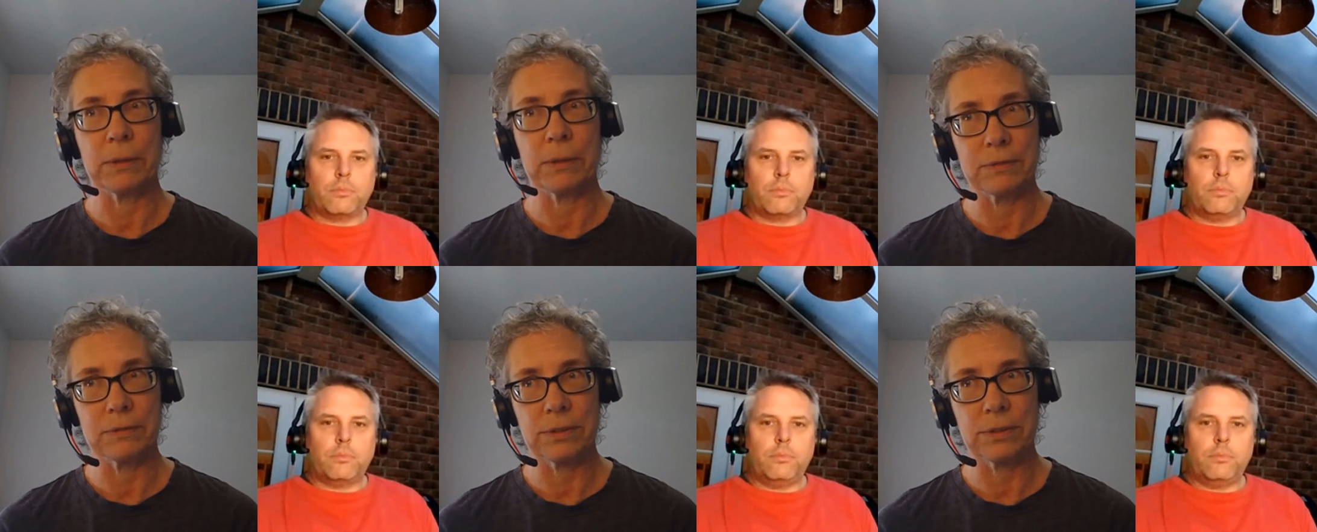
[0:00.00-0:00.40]

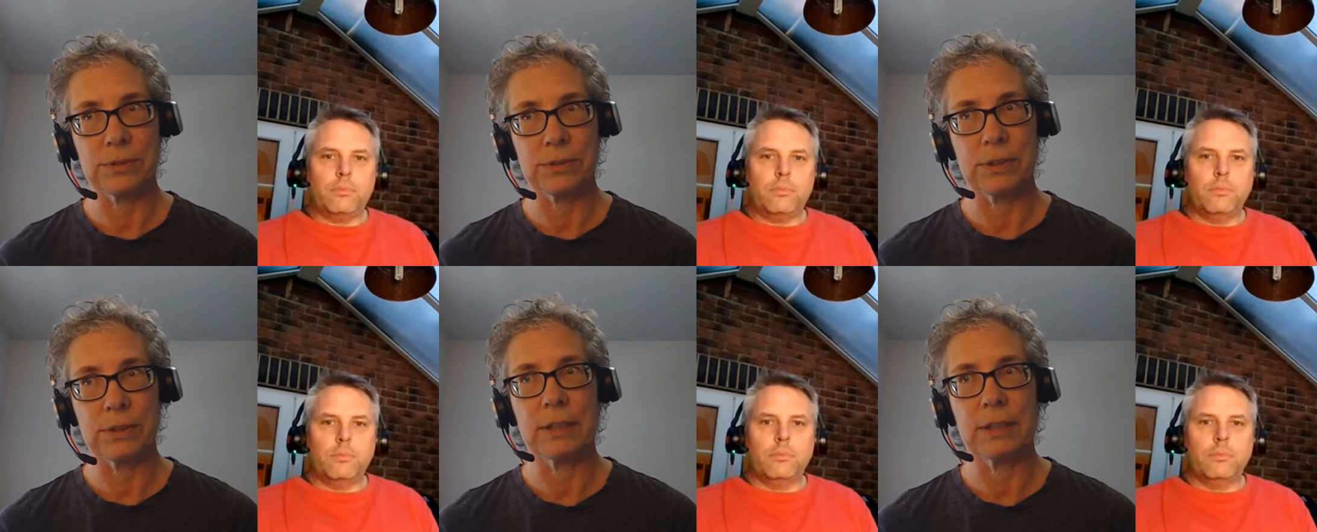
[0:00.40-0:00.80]
Speaker 1: Power
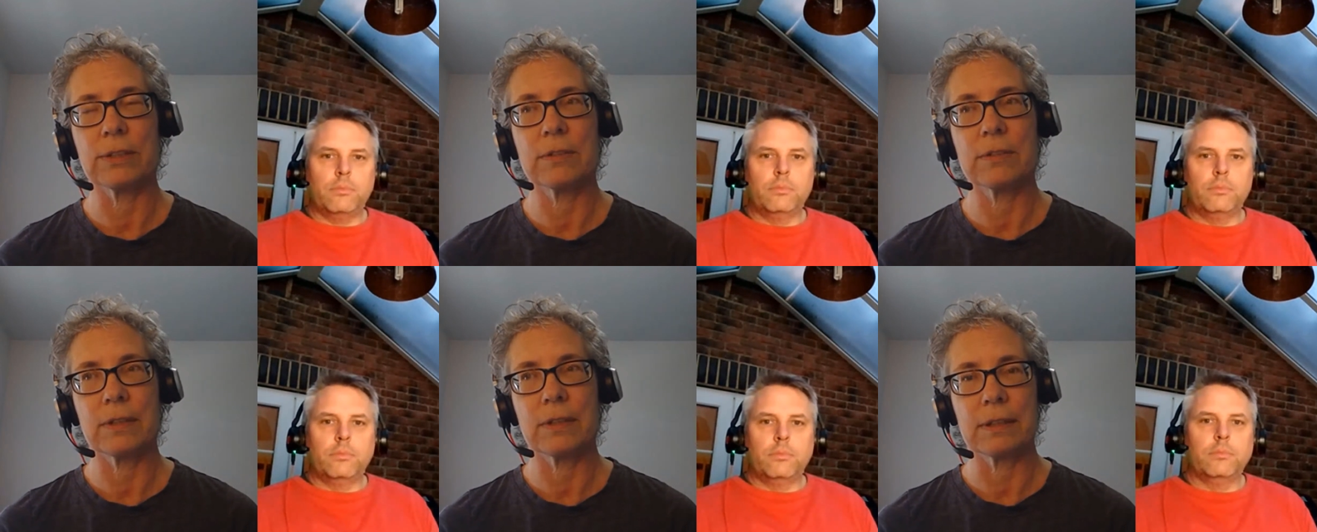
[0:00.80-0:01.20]
Virtual
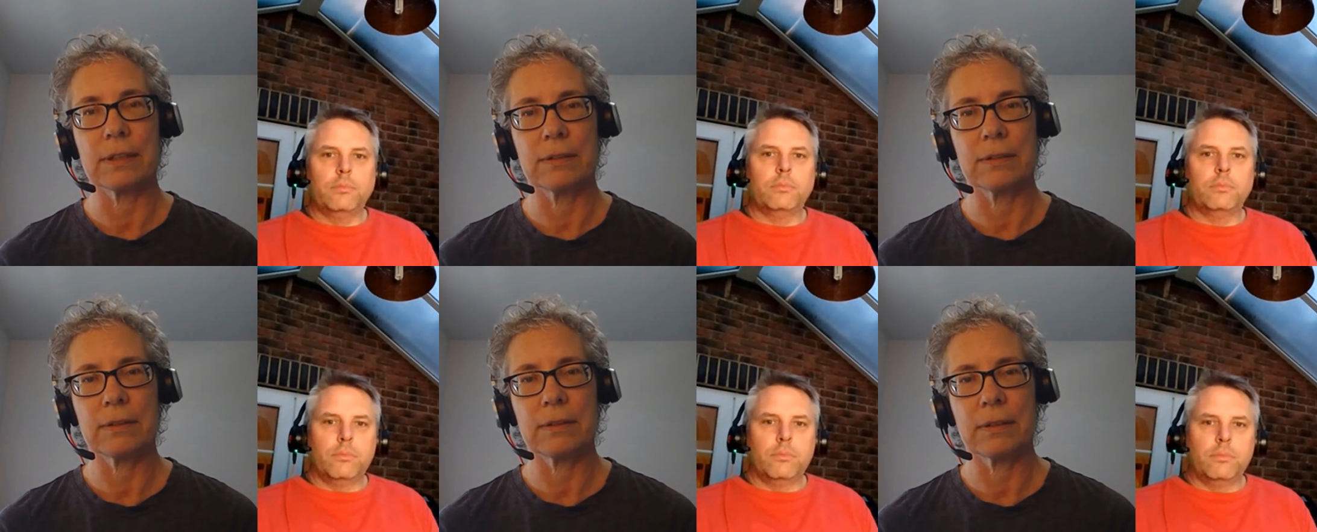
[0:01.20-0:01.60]
Agents,
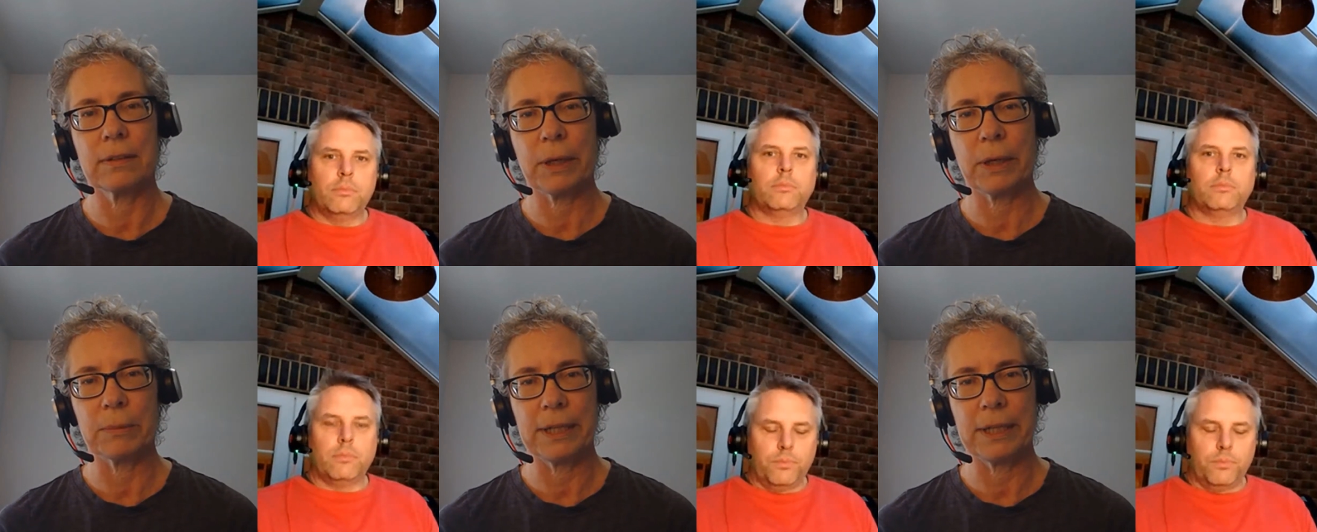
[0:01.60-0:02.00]
and
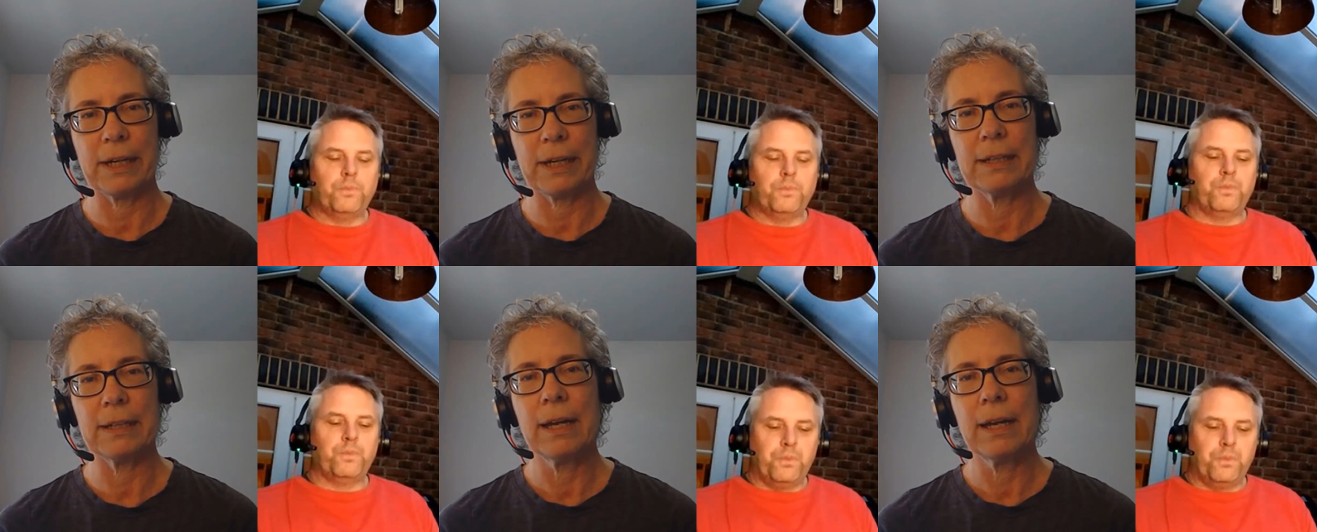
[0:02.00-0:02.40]
Power
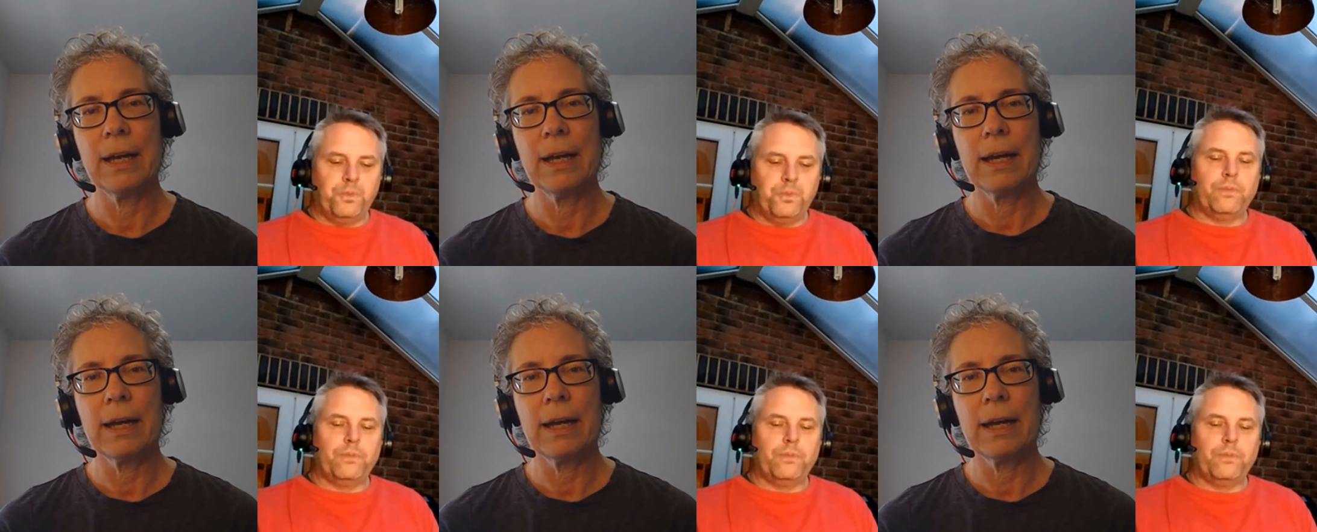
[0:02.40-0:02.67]
BI